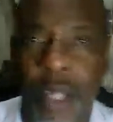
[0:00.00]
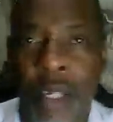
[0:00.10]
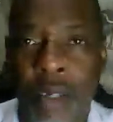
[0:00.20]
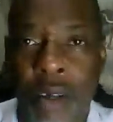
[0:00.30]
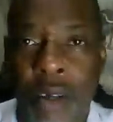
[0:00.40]
all
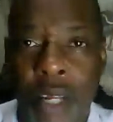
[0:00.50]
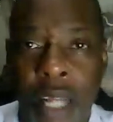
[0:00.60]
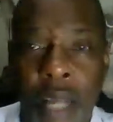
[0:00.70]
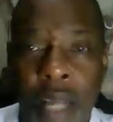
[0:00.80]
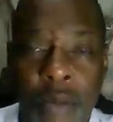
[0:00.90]
of that,
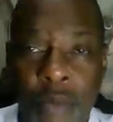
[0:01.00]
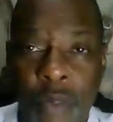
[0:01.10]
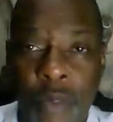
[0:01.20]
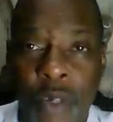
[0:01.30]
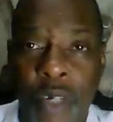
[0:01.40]
and
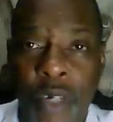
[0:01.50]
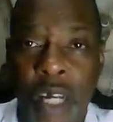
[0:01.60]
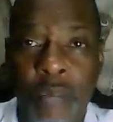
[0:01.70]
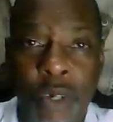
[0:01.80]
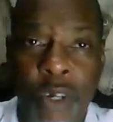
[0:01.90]
economy
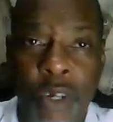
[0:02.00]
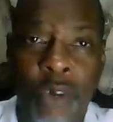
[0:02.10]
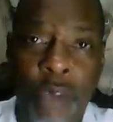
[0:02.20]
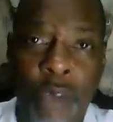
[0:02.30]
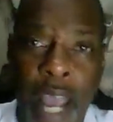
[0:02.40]
gonna
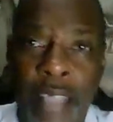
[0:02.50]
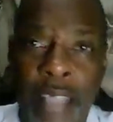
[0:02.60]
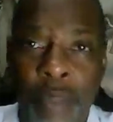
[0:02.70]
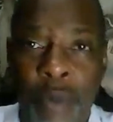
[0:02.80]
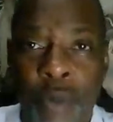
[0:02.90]
crash, and people
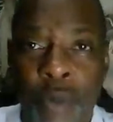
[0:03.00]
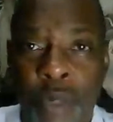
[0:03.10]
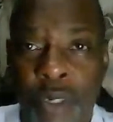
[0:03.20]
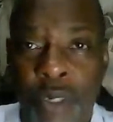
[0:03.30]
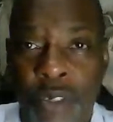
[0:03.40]
gonna be on the
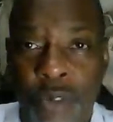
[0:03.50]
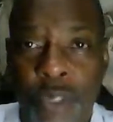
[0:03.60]
street, soup